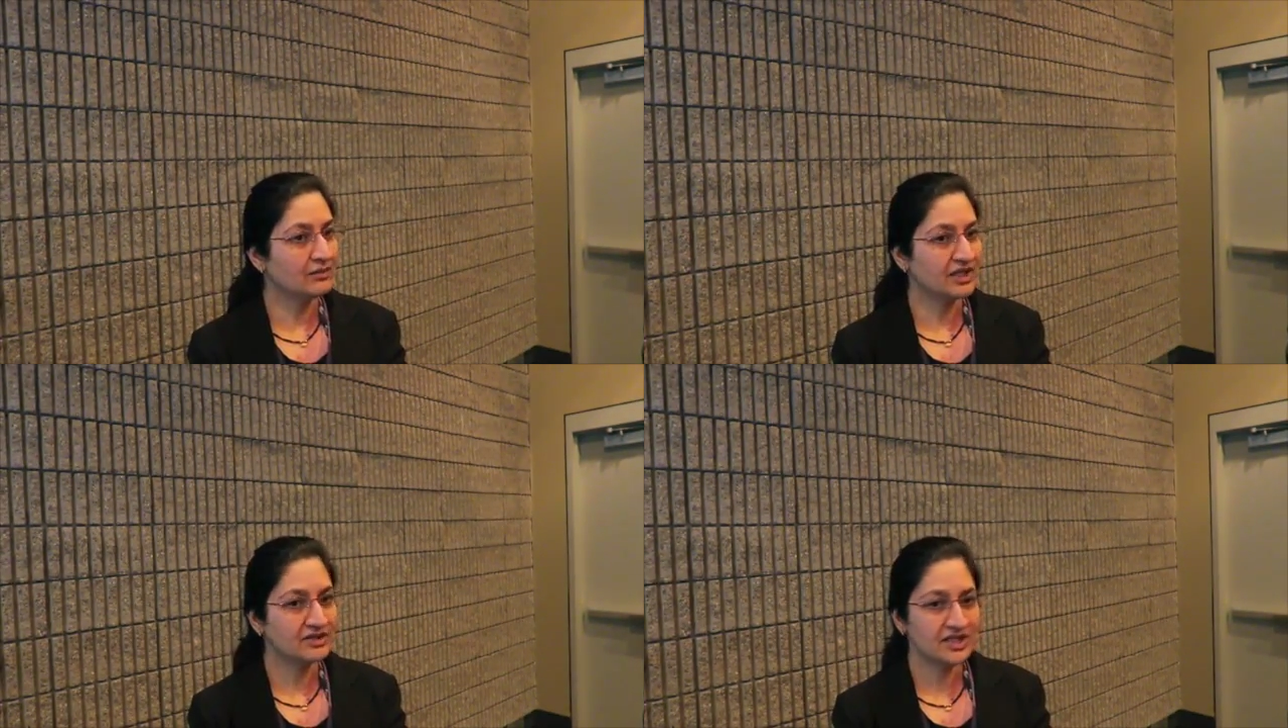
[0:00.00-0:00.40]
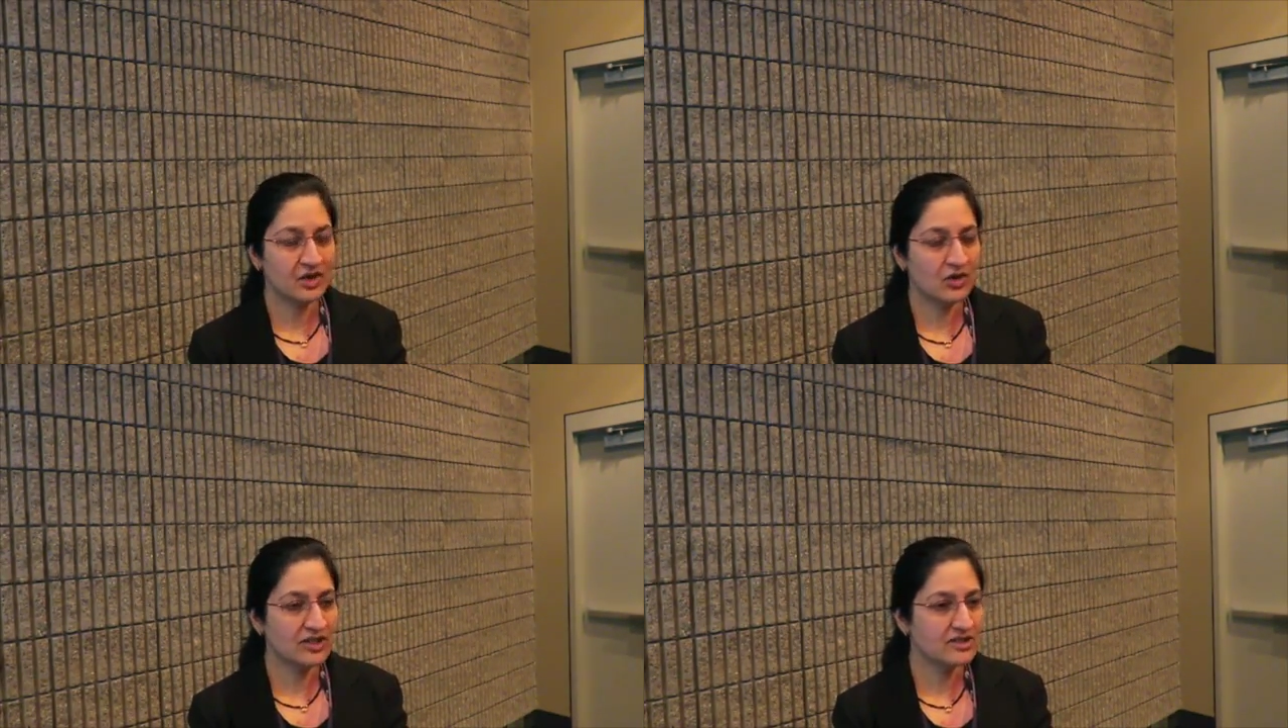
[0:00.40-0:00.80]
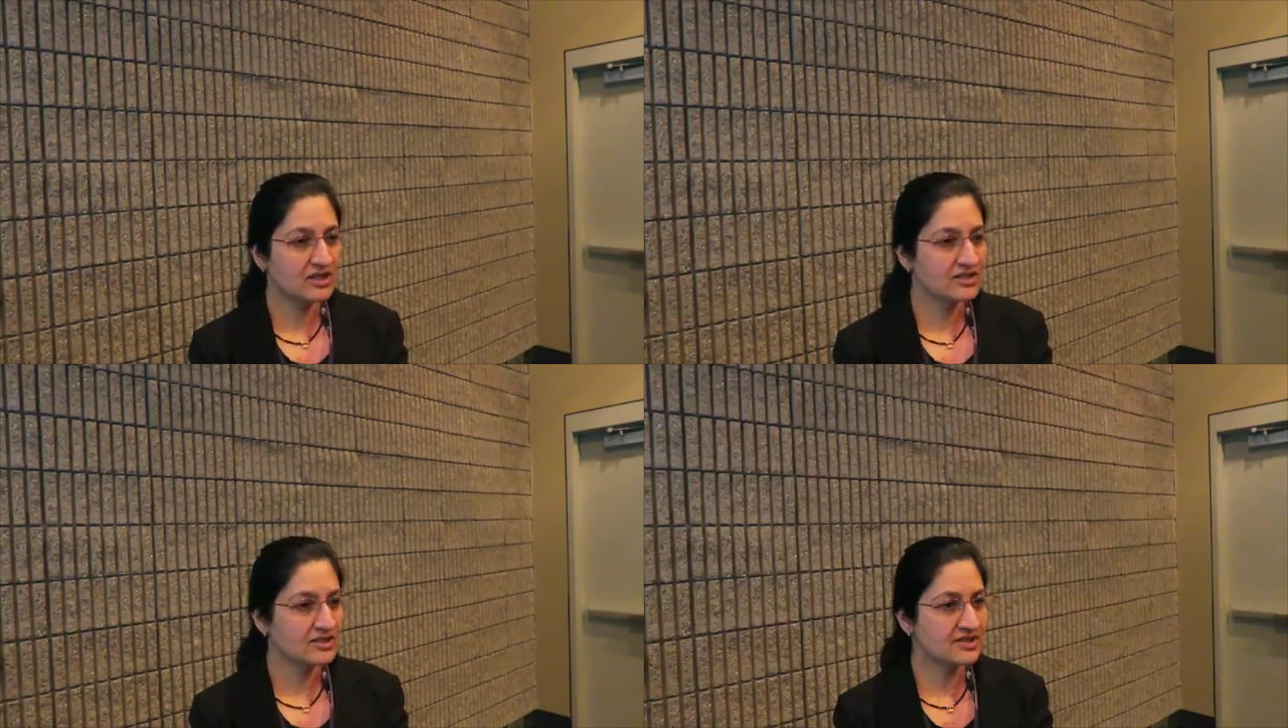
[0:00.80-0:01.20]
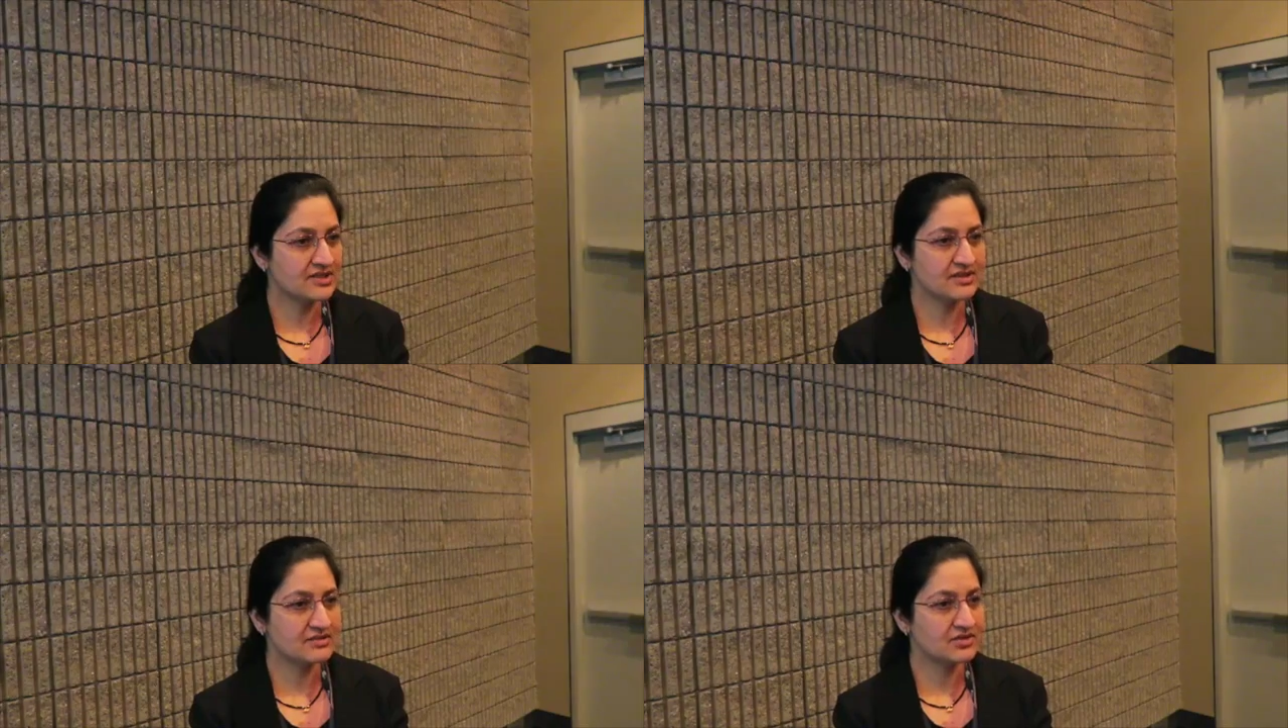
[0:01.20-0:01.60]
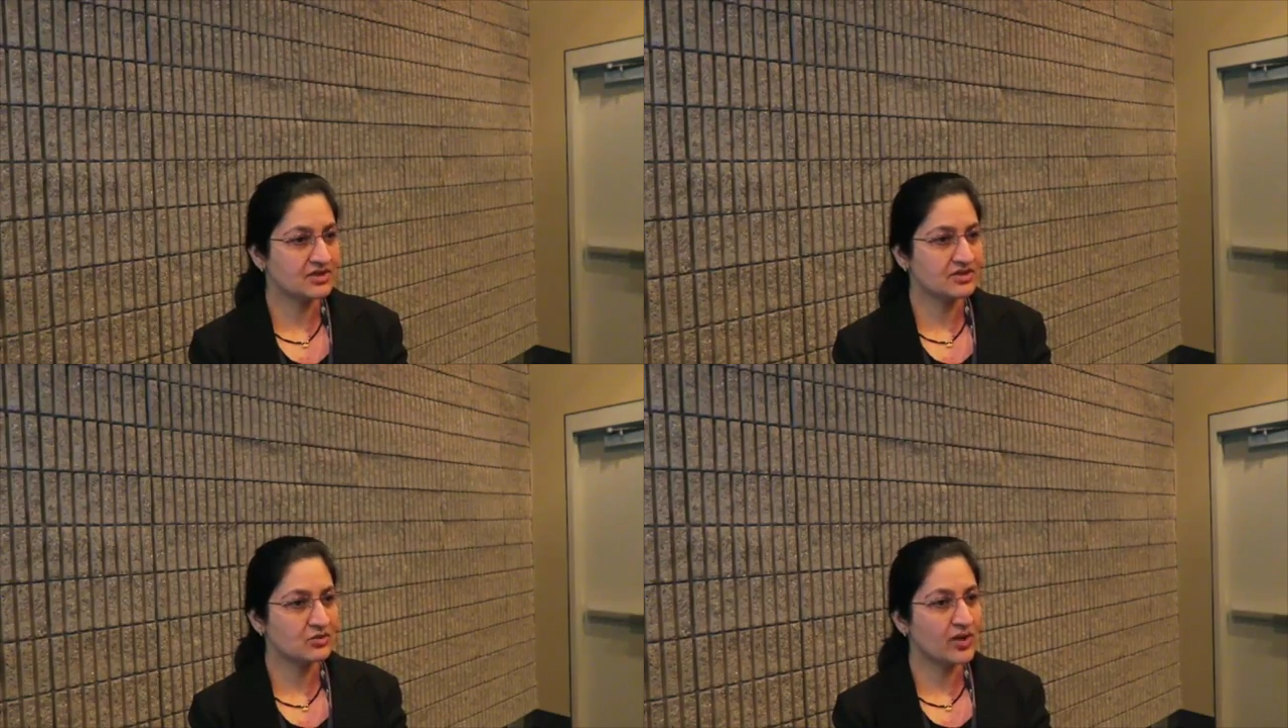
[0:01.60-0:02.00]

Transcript: because all it does is just